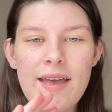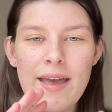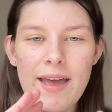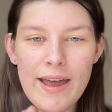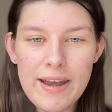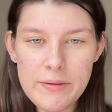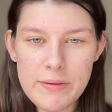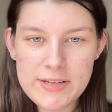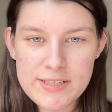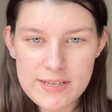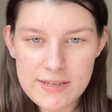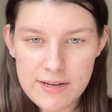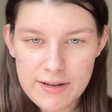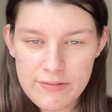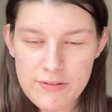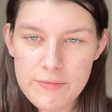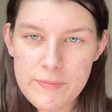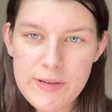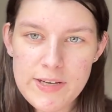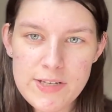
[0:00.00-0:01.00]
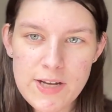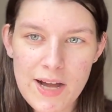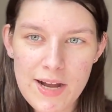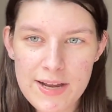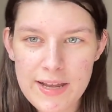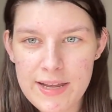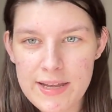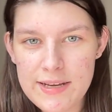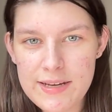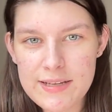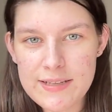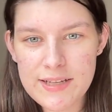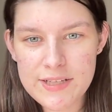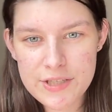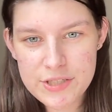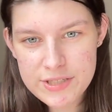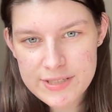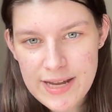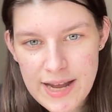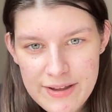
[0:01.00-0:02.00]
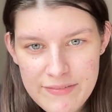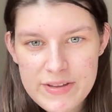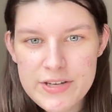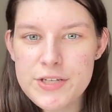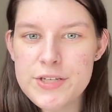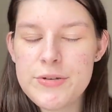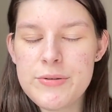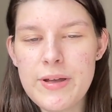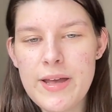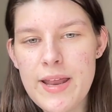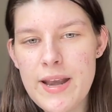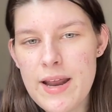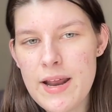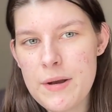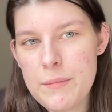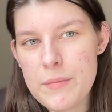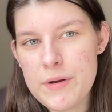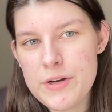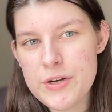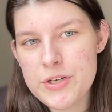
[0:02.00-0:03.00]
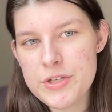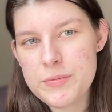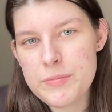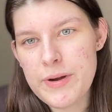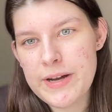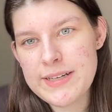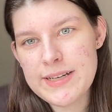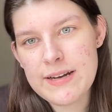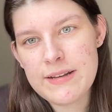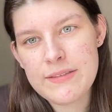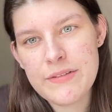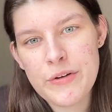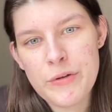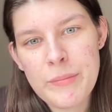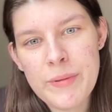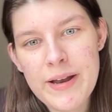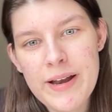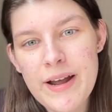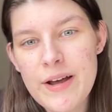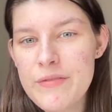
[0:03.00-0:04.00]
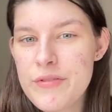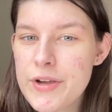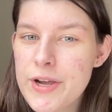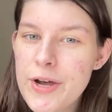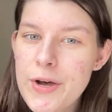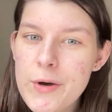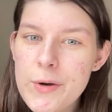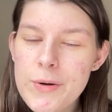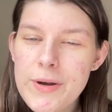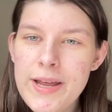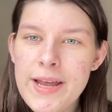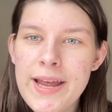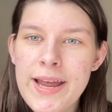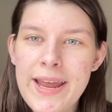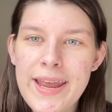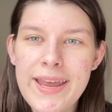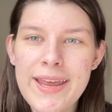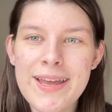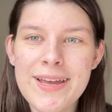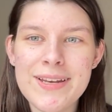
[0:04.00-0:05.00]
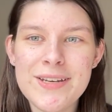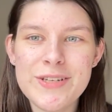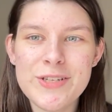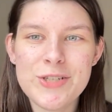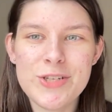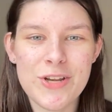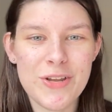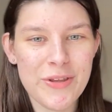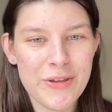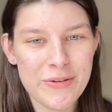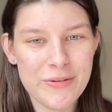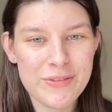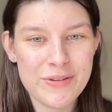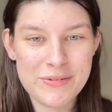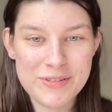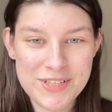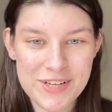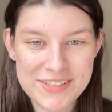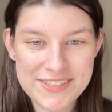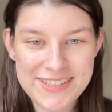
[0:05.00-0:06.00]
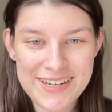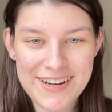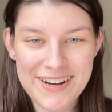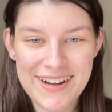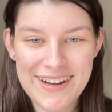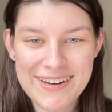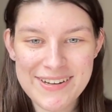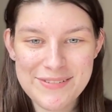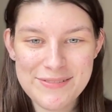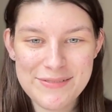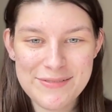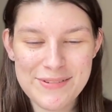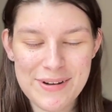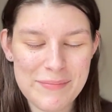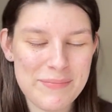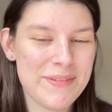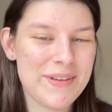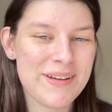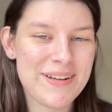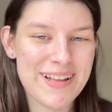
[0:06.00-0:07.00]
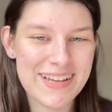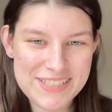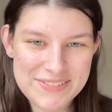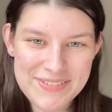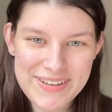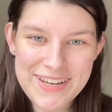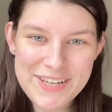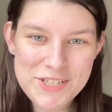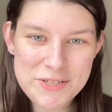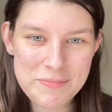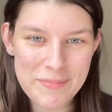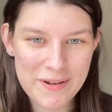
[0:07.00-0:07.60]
Anyways, enough of me talking. Let's dive into it, and I'm going to just break down a little bit of the code and show you the results that I got from the classification